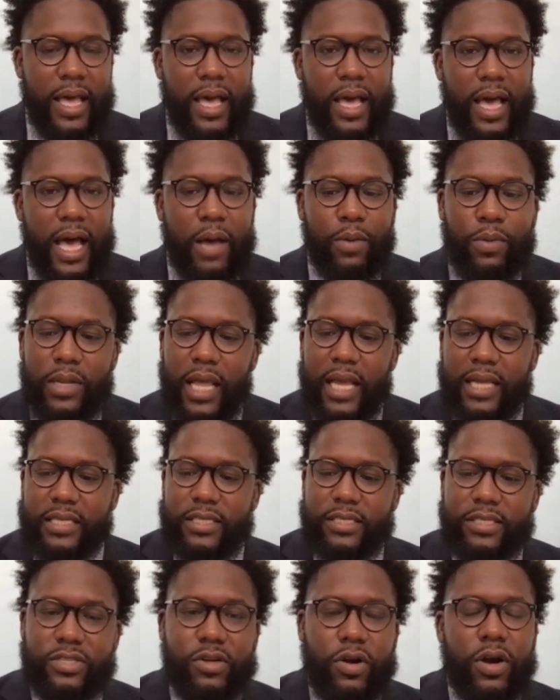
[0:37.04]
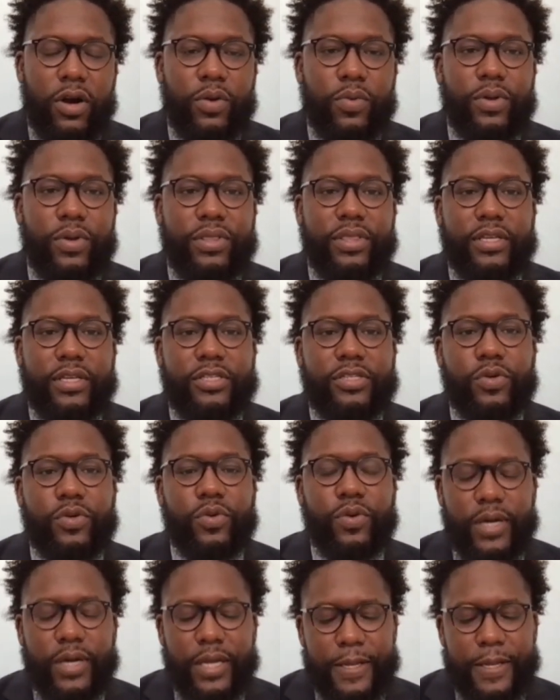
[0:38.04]
I would like to start with a
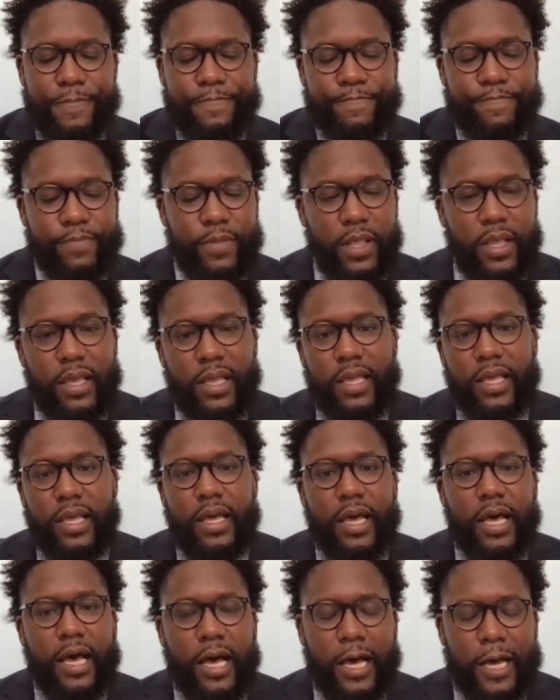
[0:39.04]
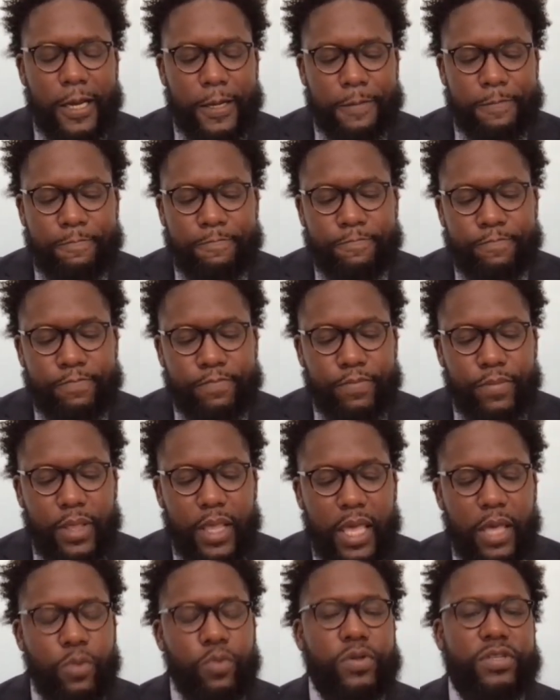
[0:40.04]
story.
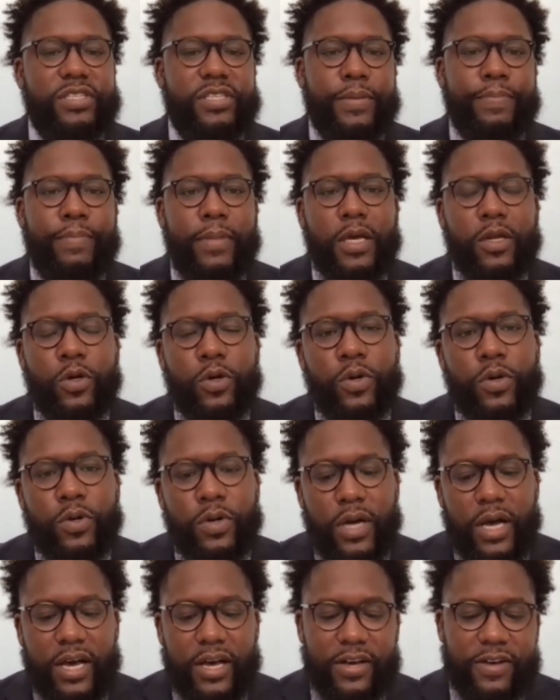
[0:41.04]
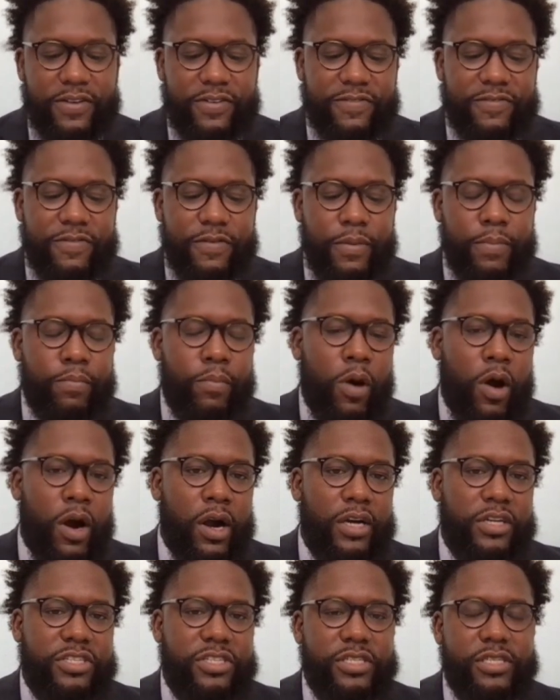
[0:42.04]
It was the middle of
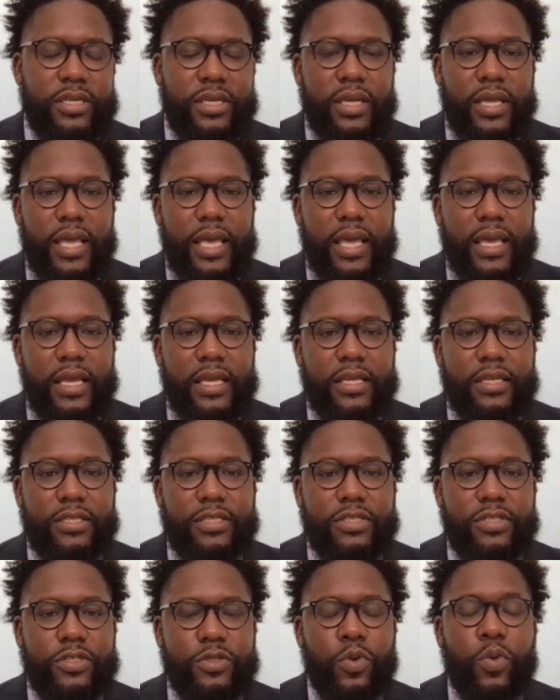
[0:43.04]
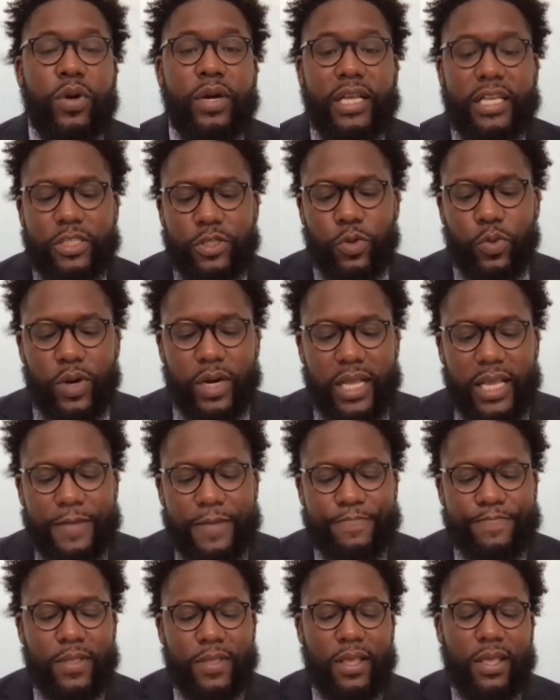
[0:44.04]
March in
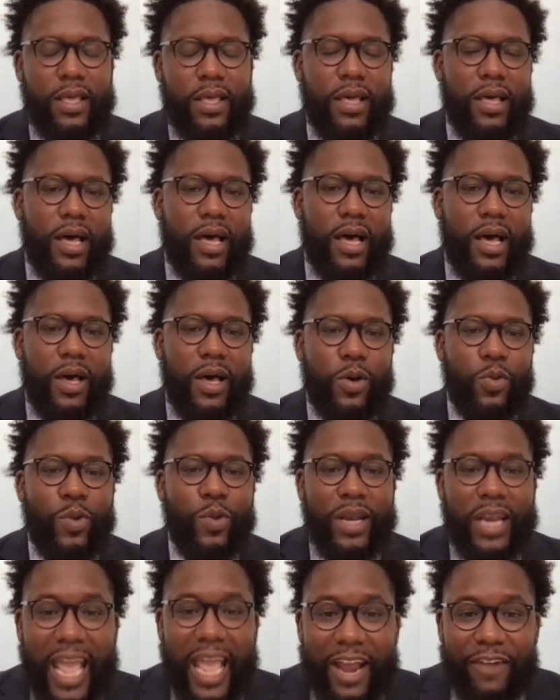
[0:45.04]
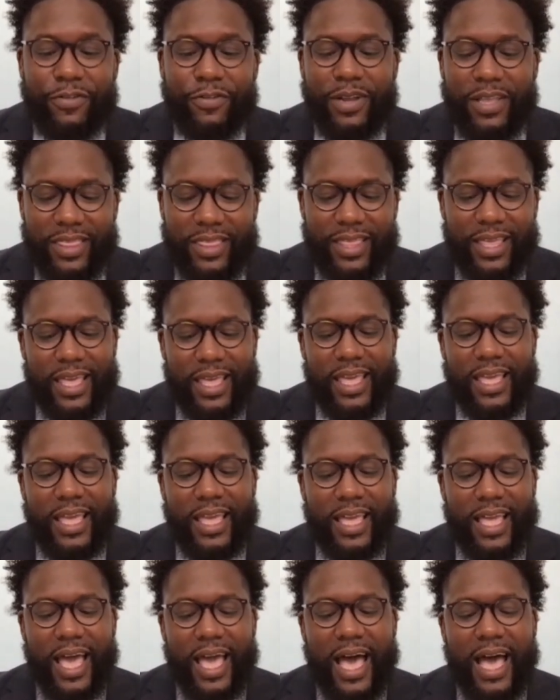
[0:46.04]
2020 when
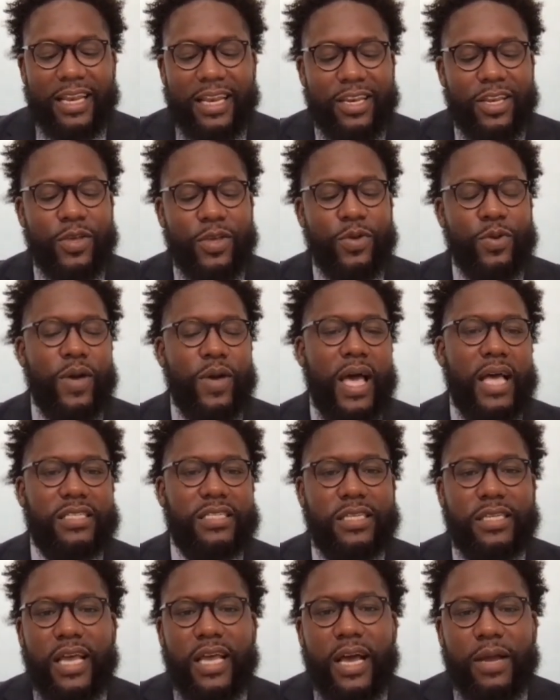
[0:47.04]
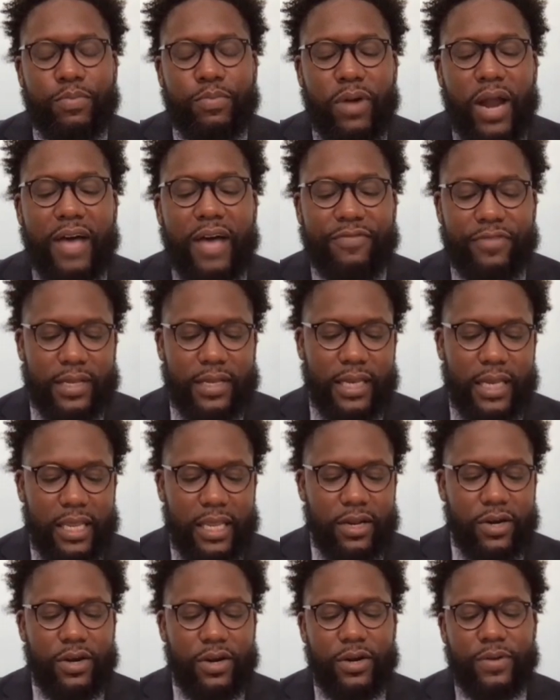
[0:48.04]
everything I knew as a nonprofit
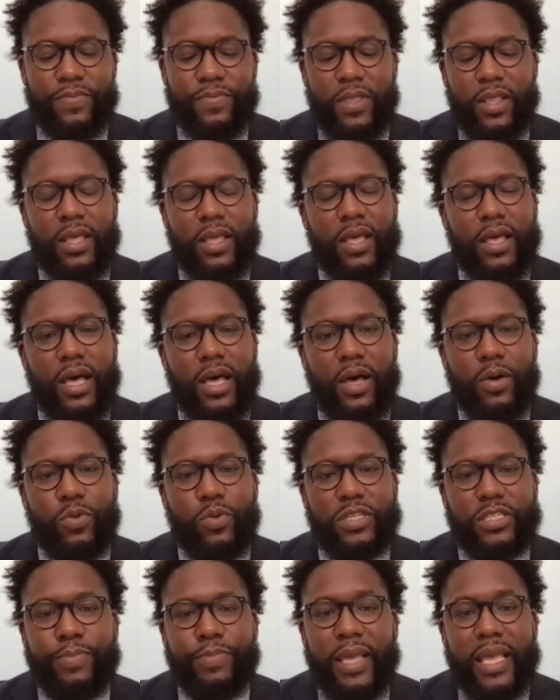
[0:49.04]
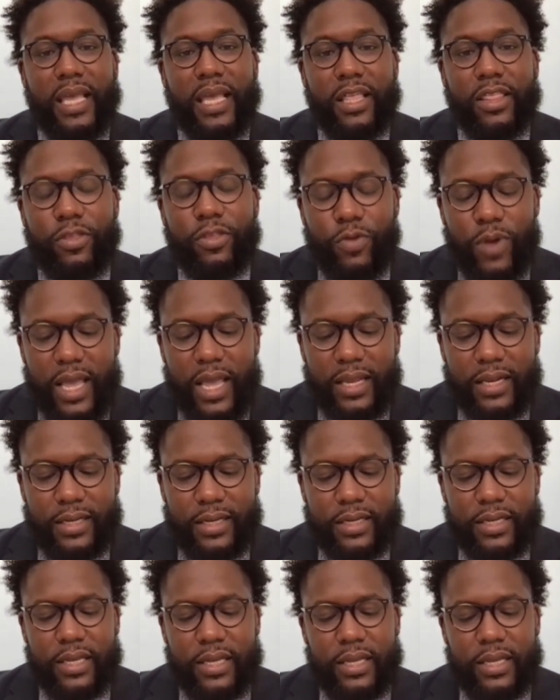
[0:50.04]
leader was being threatened,